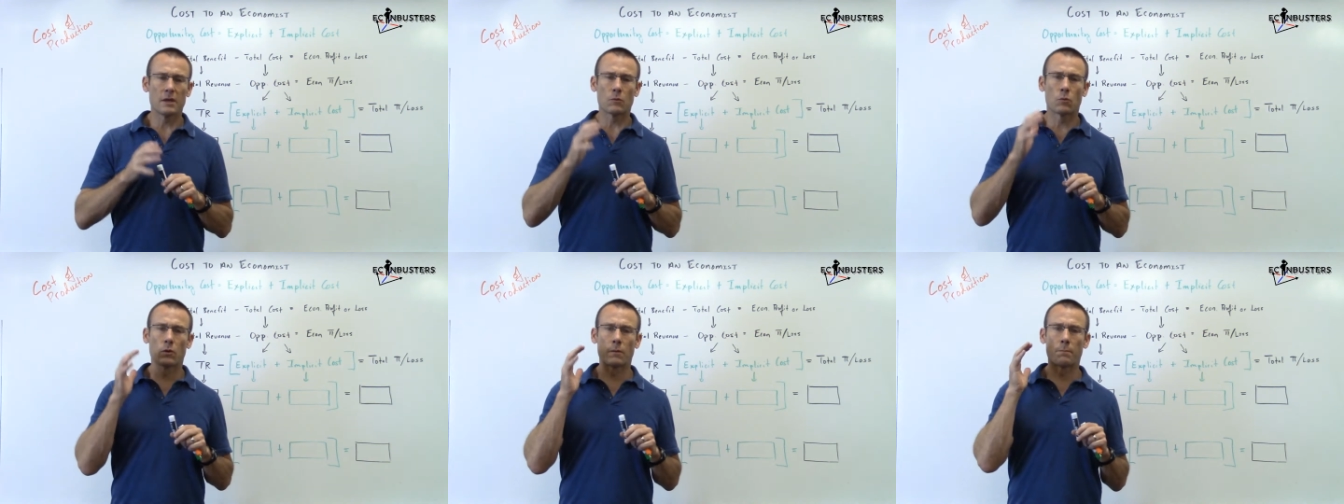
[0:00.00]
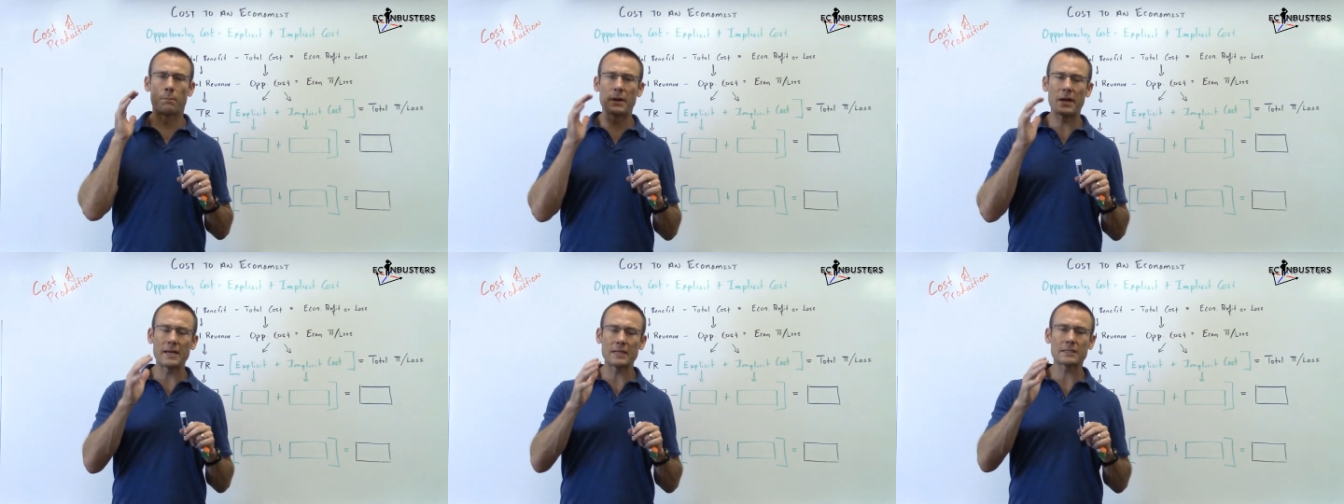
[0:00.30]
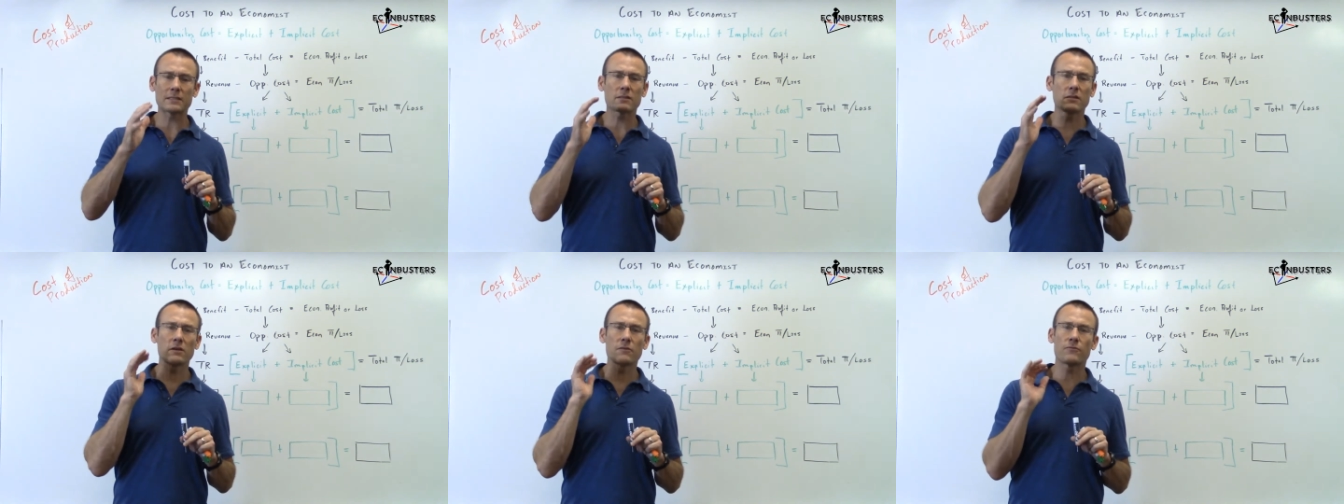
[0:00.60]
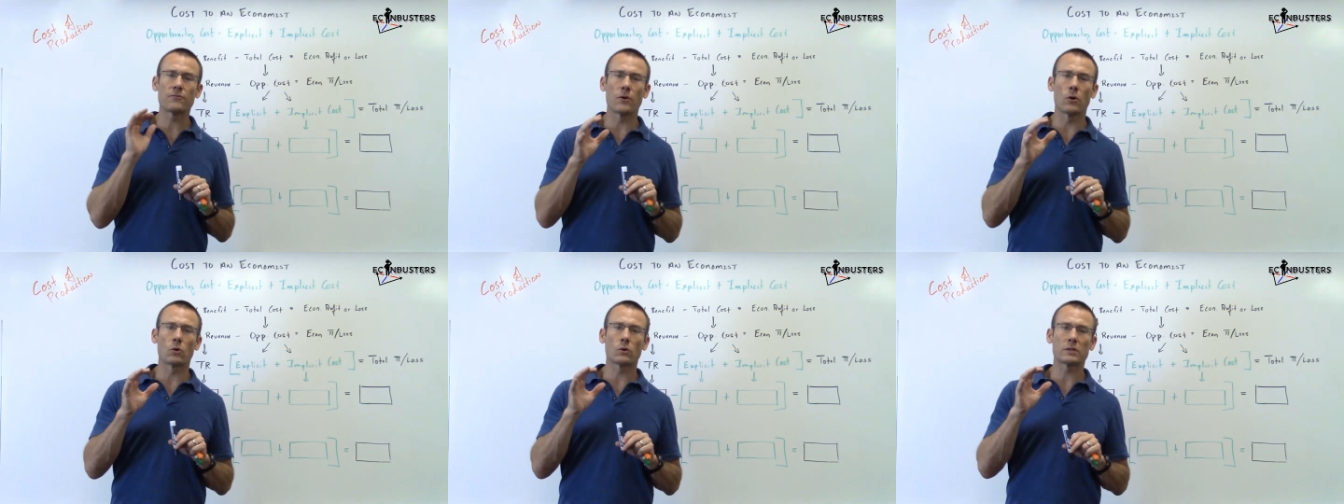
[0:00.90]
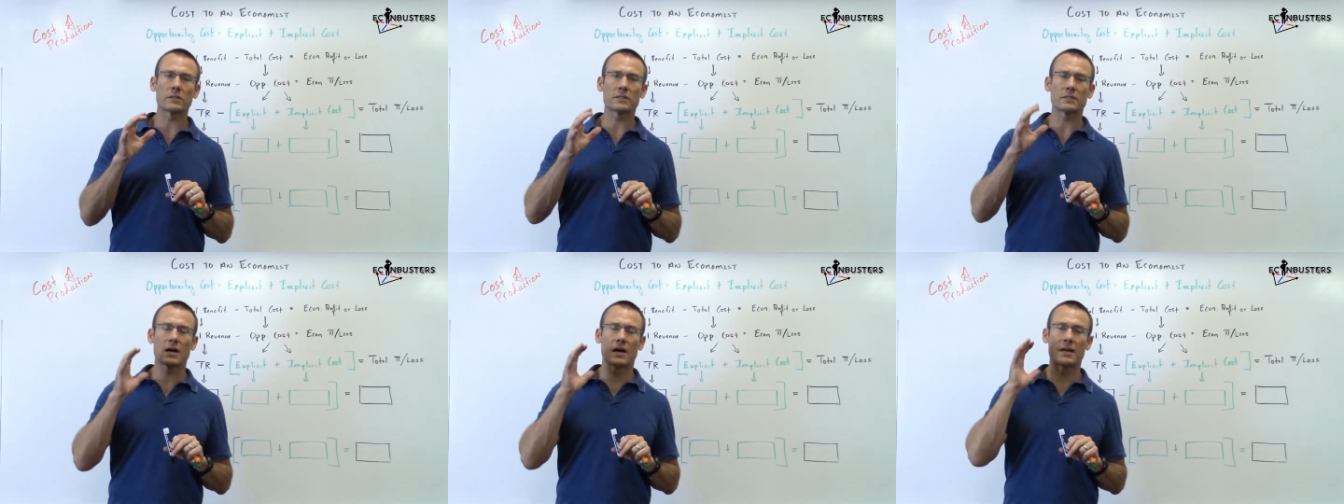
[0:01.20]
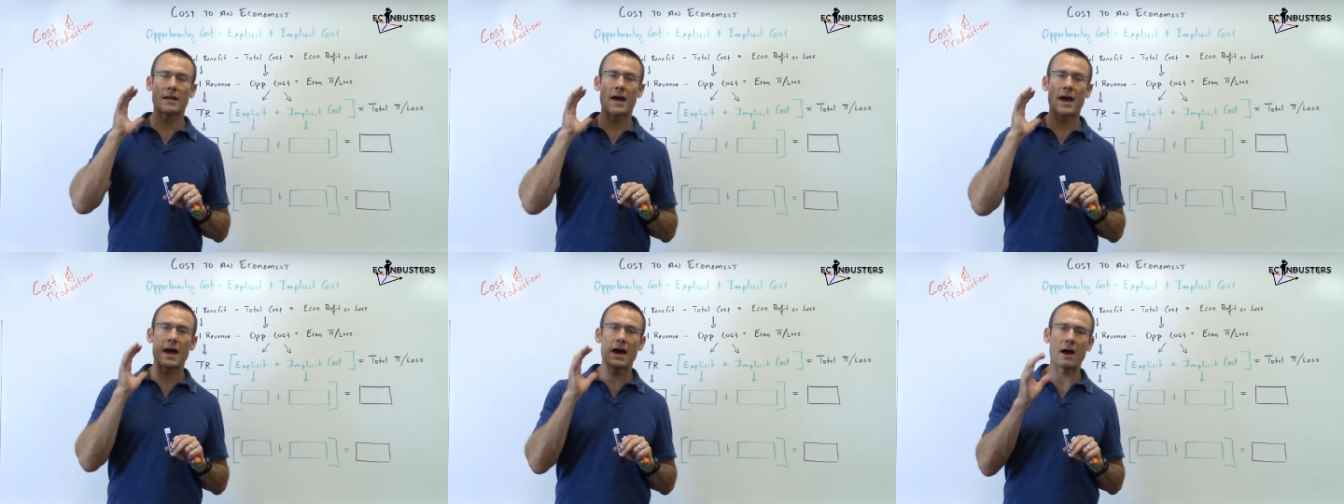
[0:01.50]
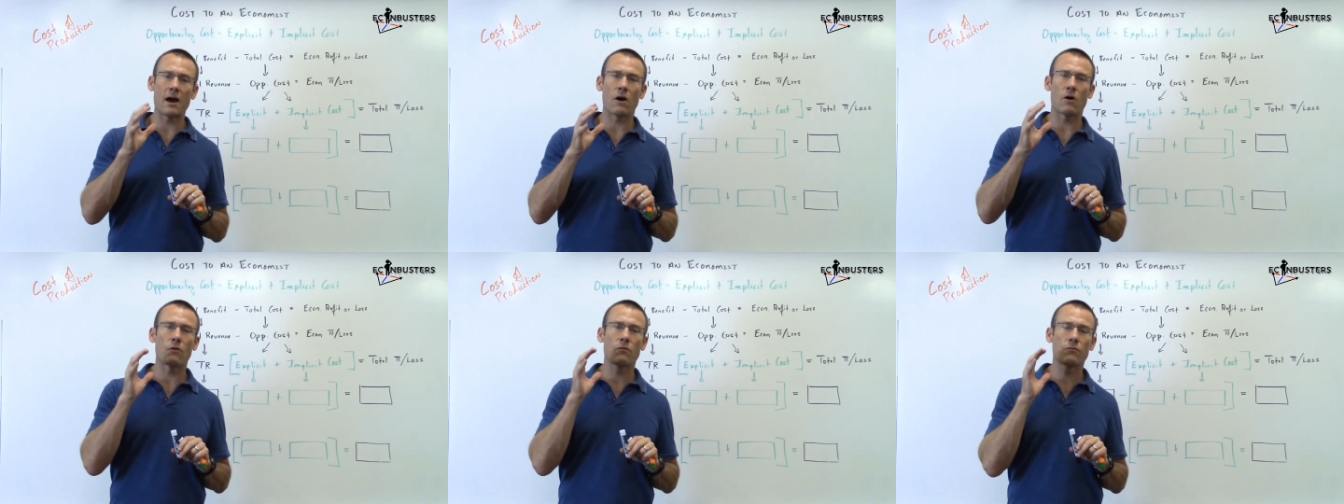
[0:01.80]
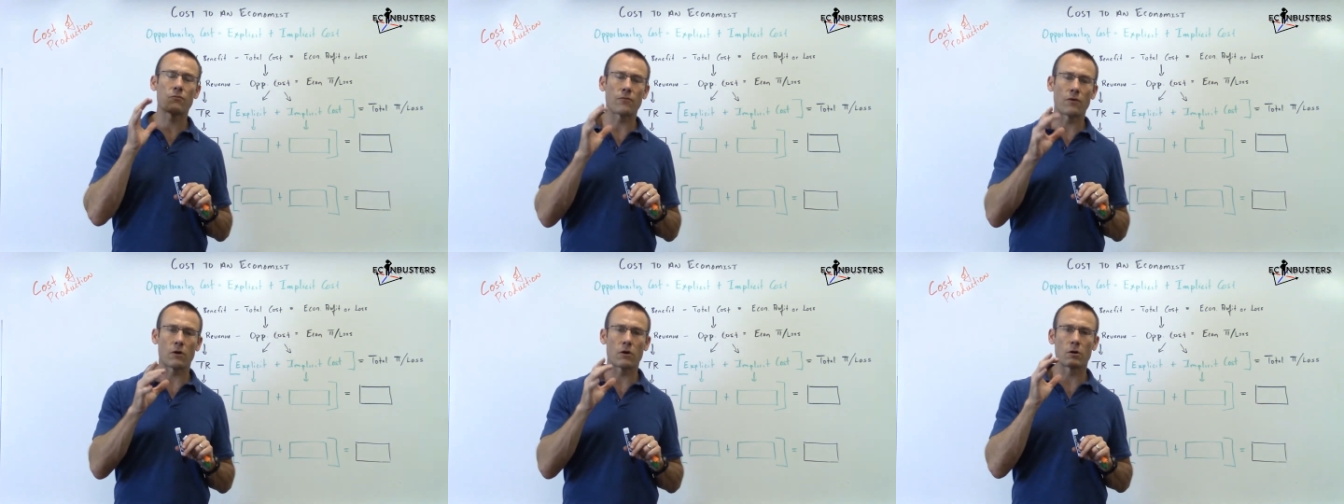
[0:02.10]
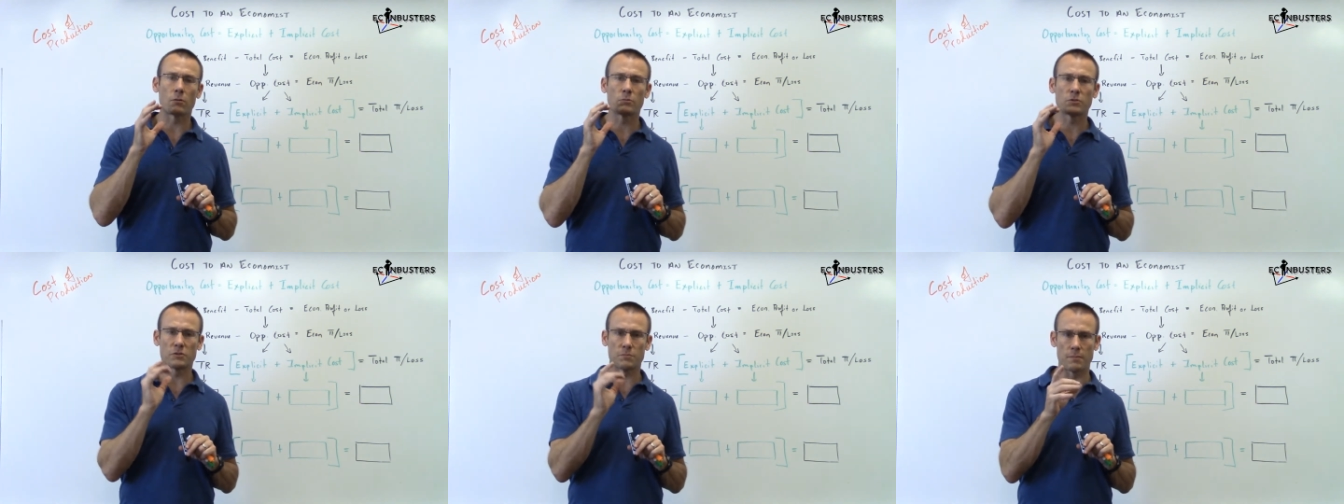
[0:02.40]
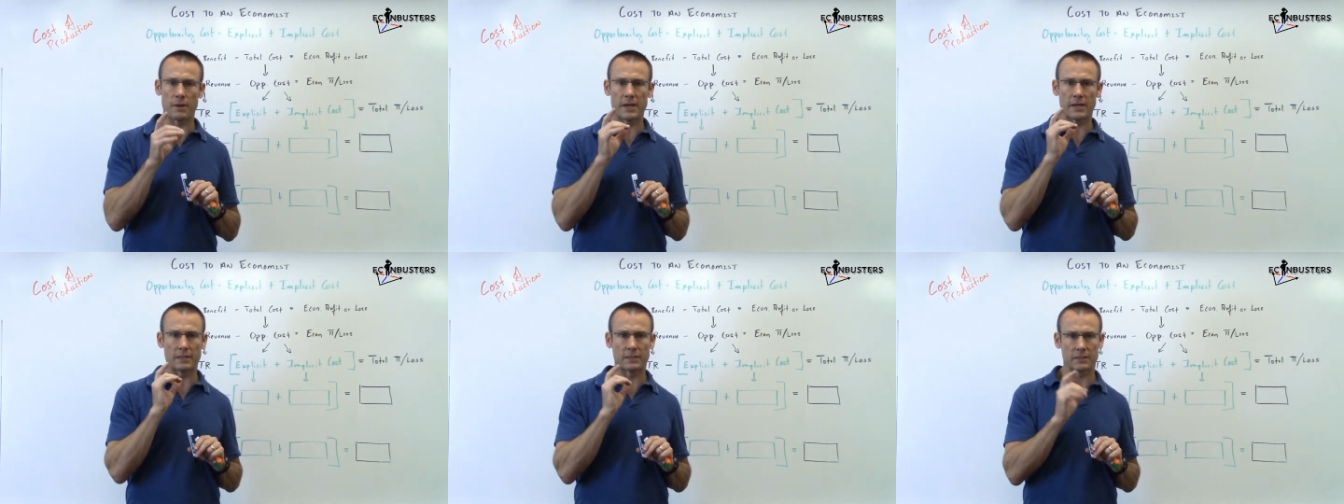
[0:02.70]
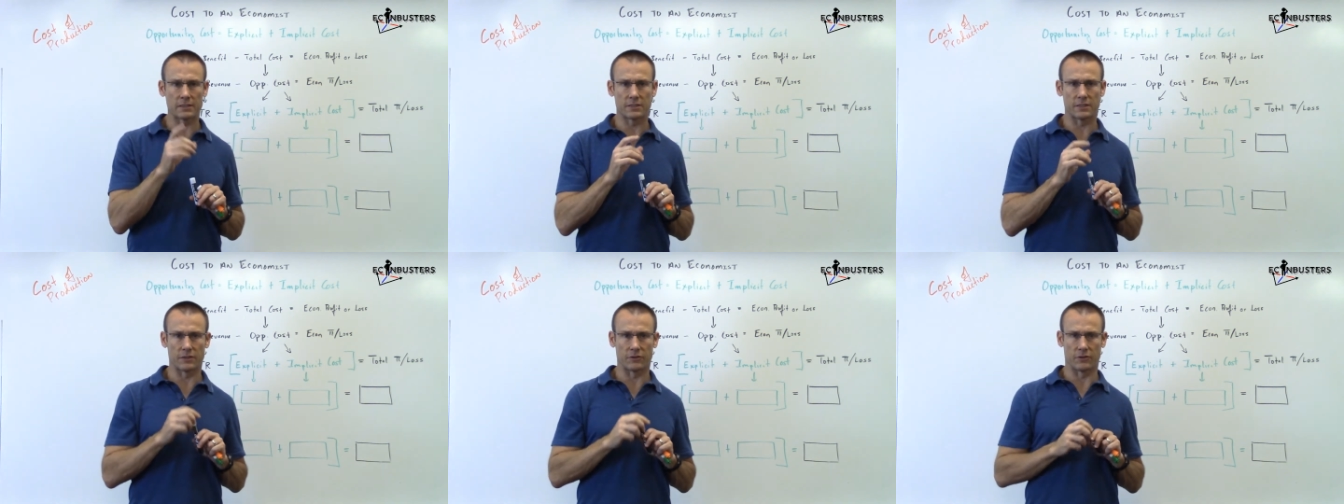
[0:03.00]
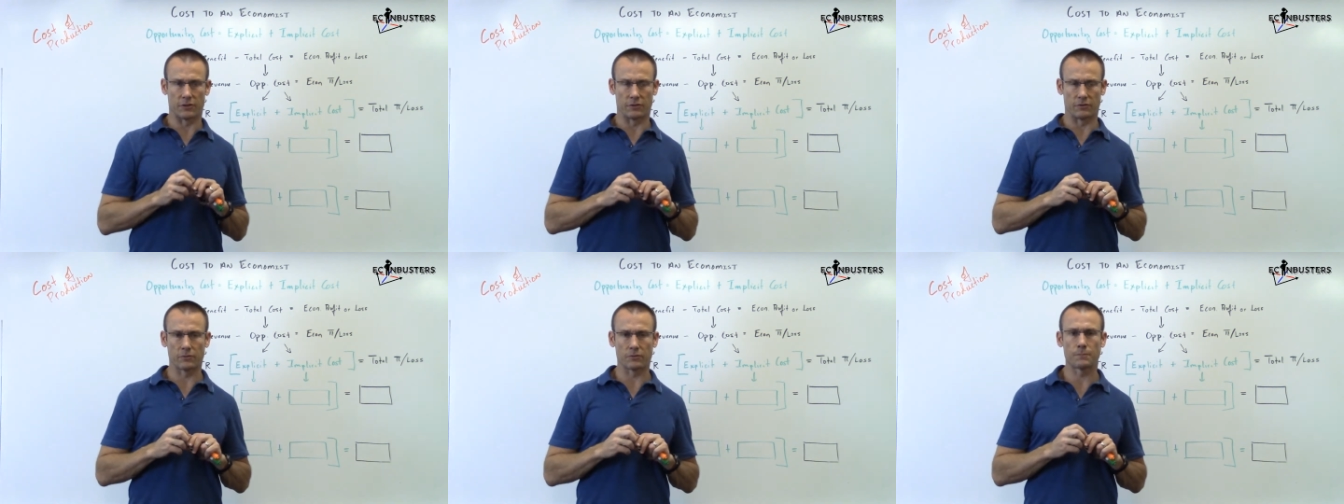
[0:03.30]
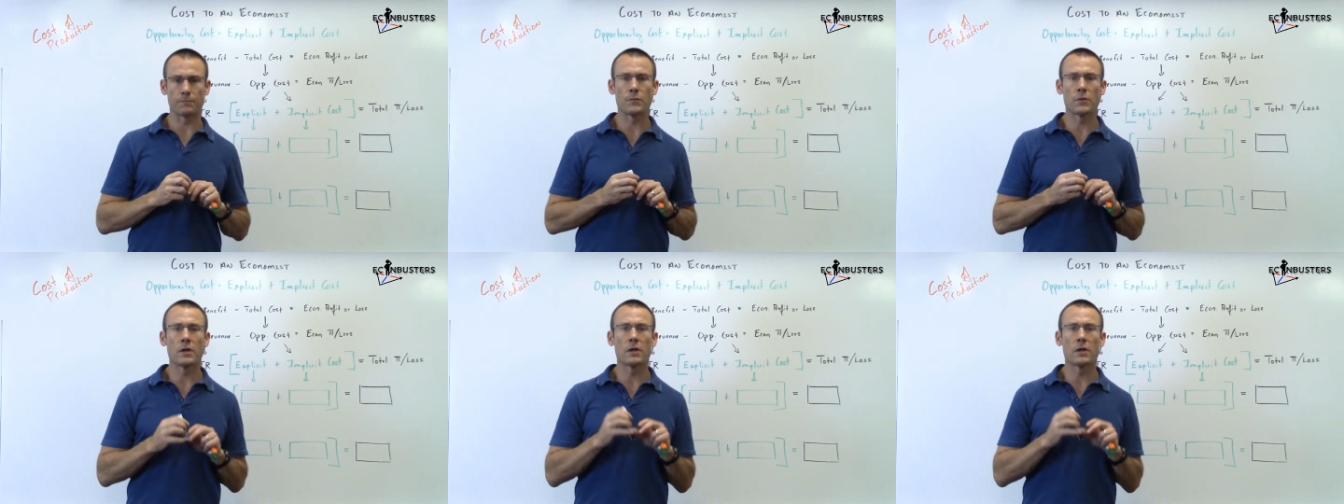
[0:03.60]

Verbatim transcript: we're basically focused on how firms make decisions.